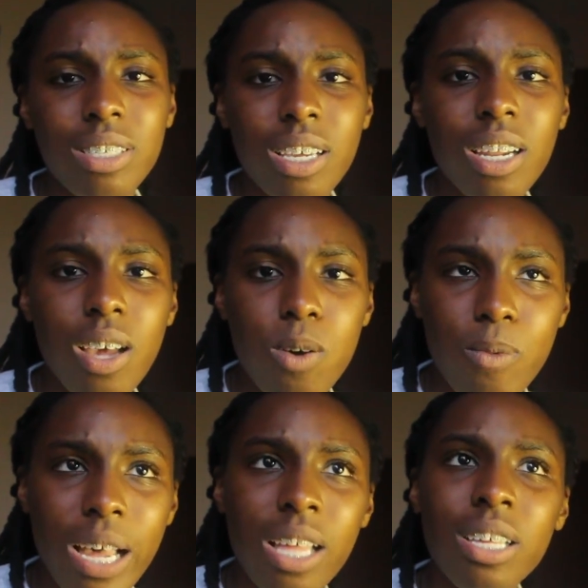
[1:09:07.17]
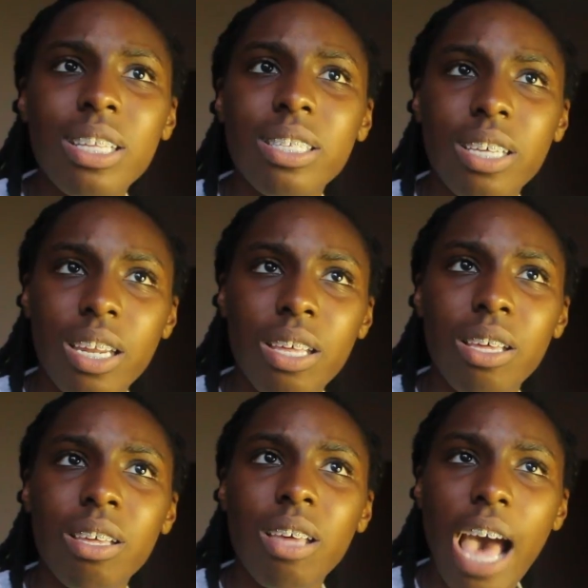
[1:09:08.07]
it's gonna go well, it's
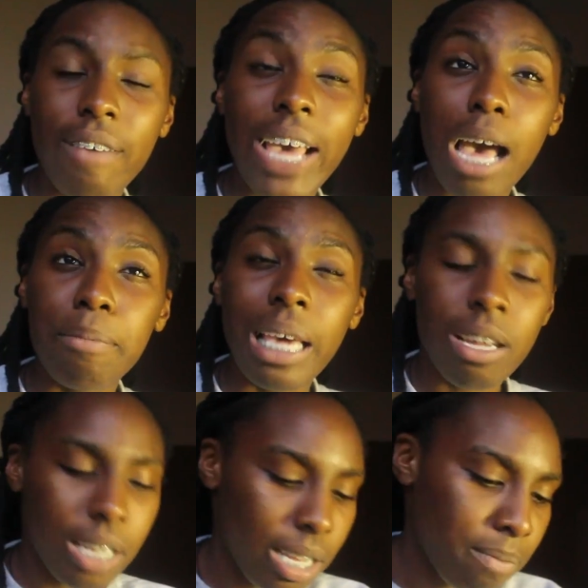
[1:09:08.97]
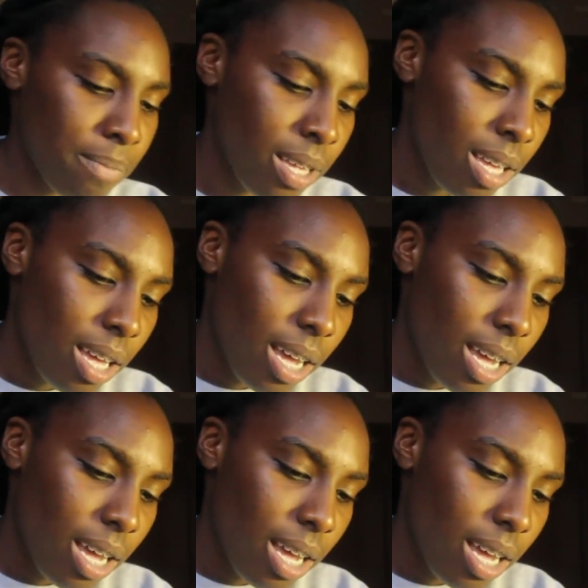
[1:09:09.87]
gonna have a happy outcome.